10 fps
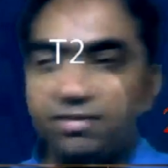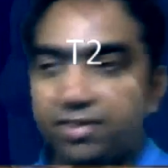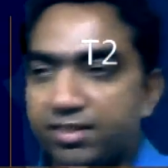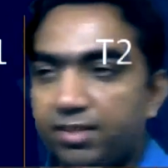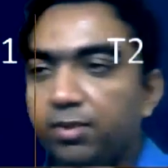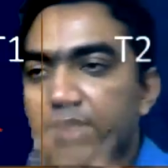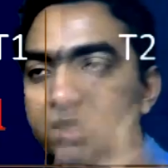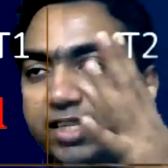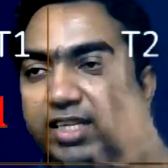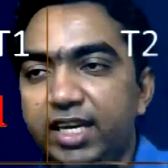Suppose it is a
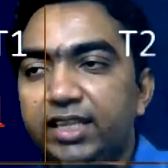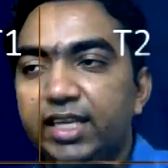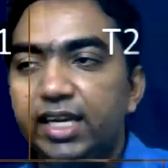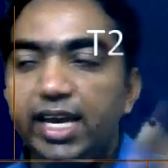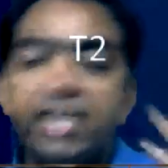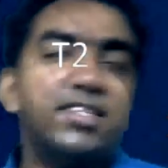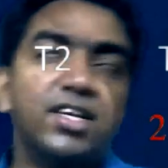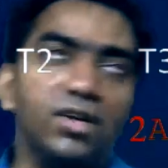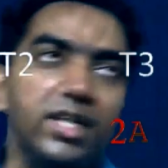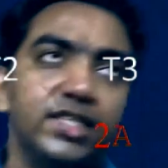T3 N0
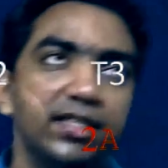lesion,